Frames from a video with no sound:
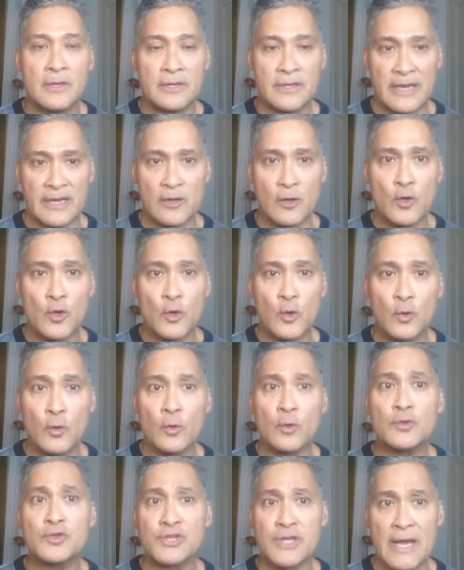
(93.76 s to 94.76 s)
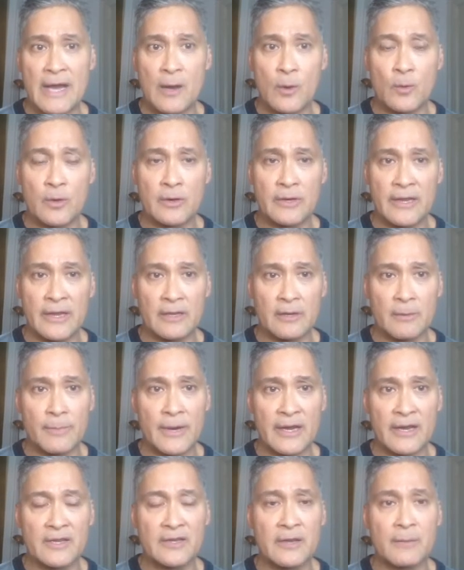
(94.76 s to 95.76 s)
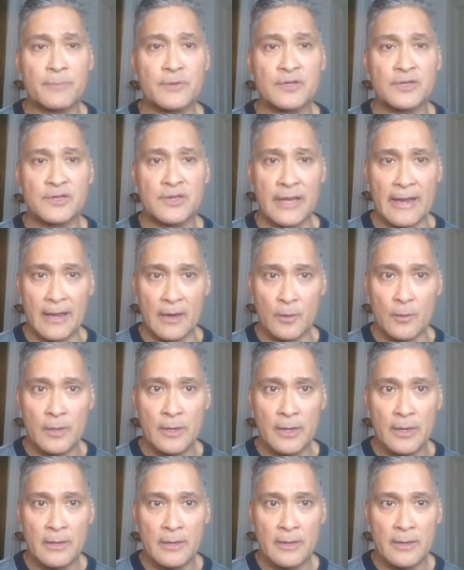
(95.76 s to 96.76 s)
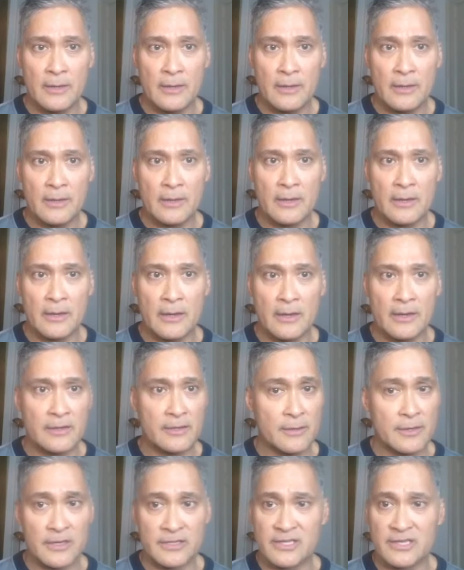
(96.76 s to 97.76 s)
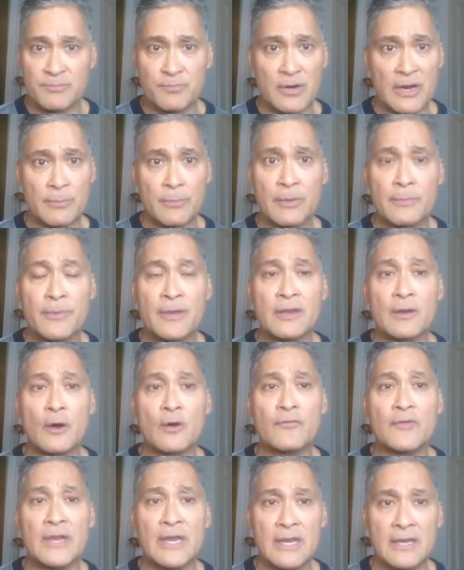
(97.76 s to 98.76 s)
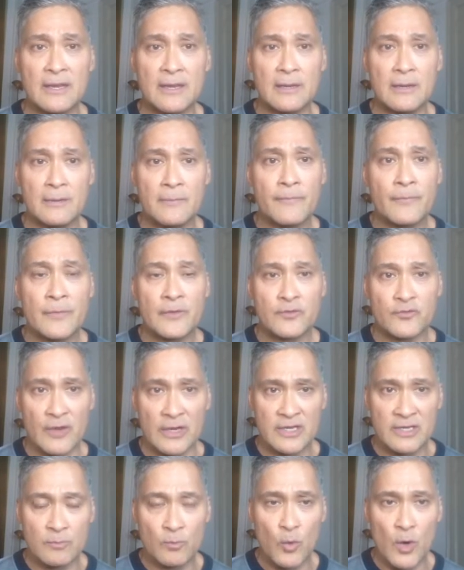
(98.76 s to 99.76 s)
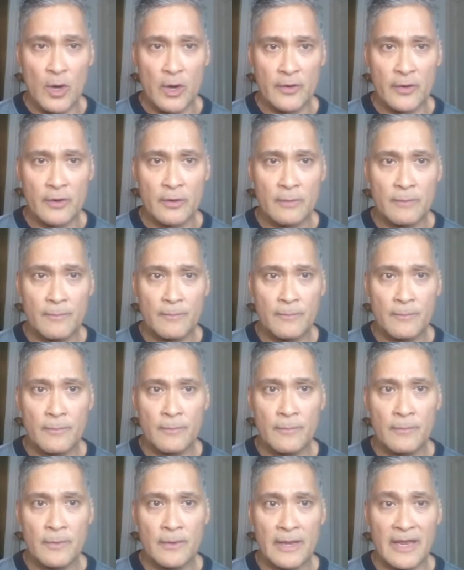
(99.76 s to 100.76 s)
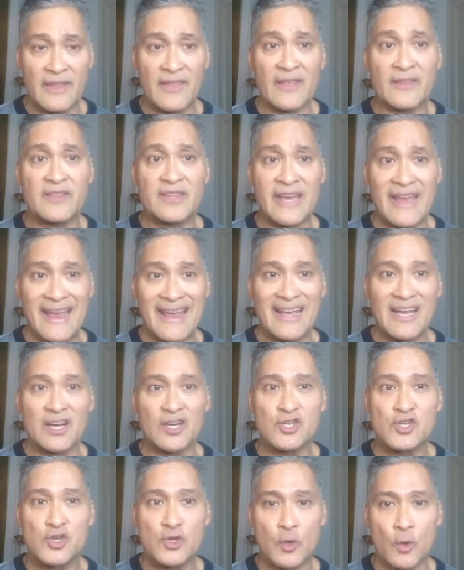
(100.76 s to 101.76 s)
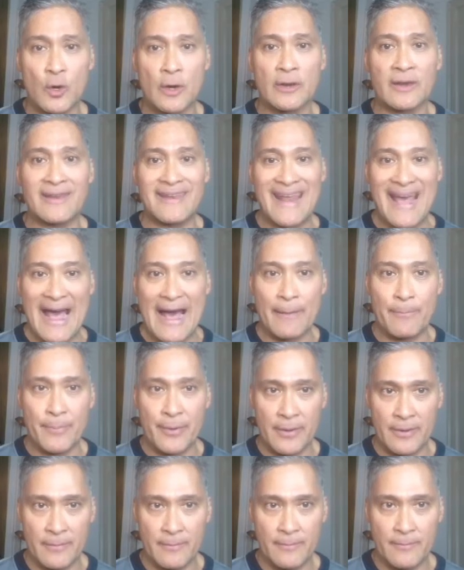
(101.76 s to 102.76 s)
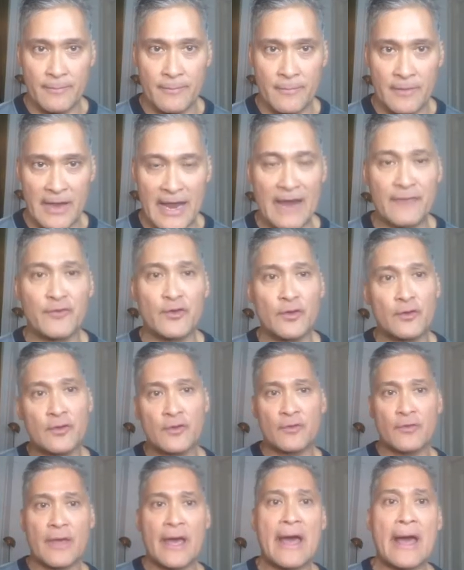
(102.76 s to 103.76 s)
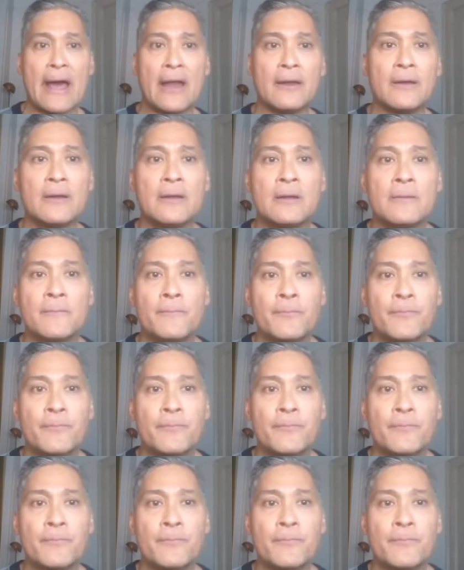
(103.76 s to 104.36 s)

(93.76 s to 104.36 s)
take a cool shower, get your body temperature down because it's probably been overheated, drink some water, and then take a short nap. After you do that,